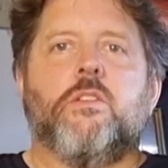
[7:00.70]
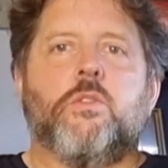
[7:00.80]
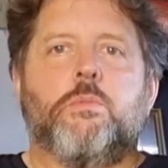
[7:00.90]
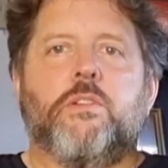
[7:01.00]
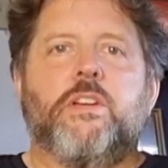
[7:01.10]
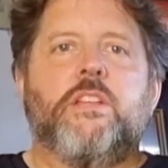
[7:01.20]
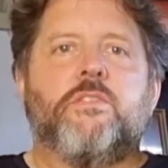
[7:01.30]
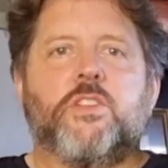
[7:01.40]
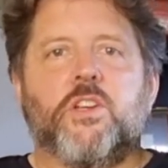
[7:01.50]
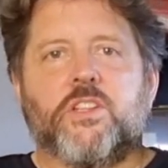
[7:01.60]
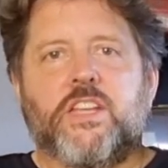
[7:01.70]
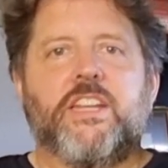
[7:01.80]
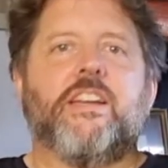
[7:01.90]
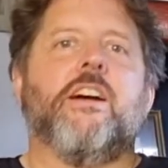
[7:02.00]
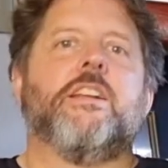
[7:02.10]
to prevent the dirt
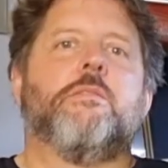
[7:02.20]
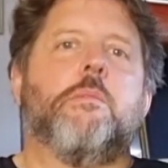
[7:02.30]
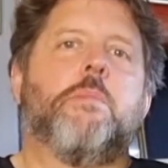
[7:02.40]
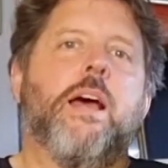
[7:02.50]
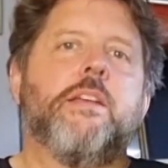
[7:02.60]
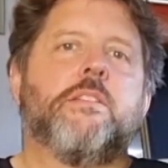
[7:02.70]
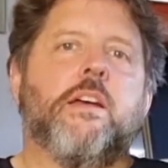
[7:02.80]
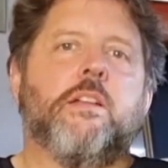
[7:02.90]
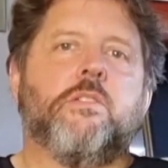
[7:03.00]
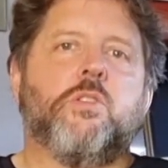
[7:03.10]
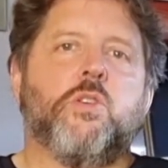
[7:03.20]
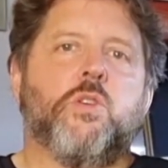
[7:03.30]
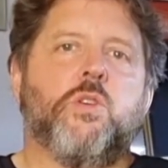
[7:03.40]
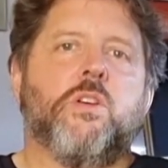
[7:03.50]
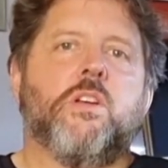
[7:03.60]
getting under the plate and to